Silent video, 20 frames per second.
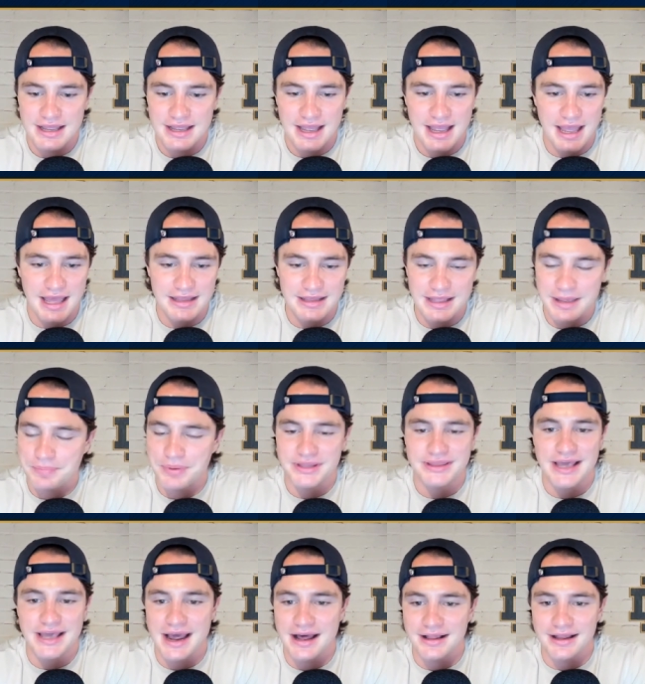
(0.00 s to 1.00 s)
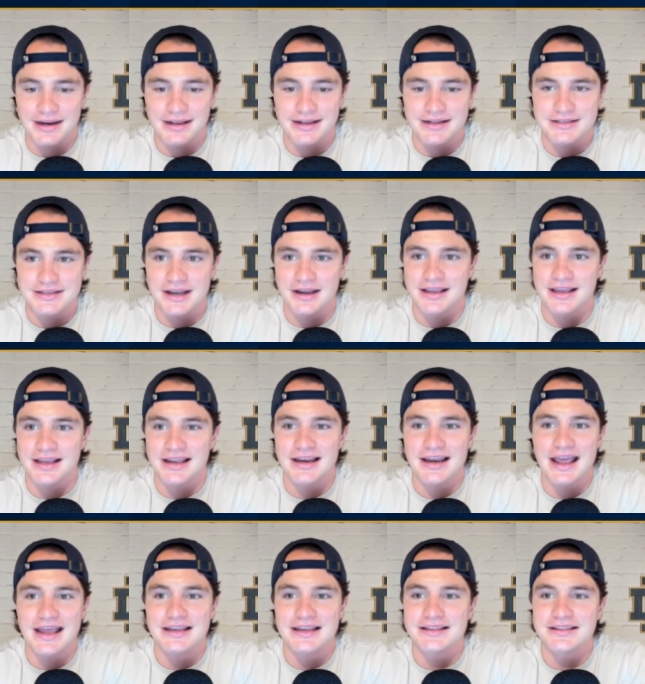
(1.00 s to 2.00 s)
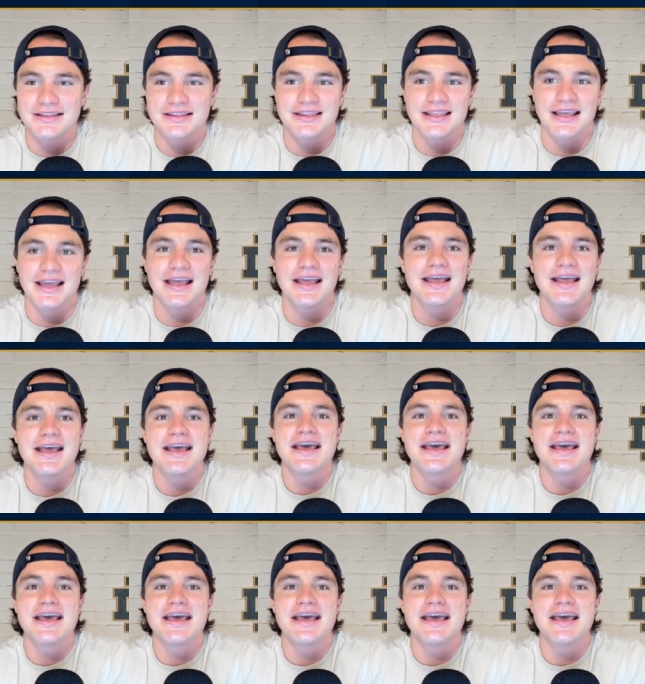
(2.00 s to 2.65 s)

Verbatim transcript: and they beat the hell out of Kentucky. And, and the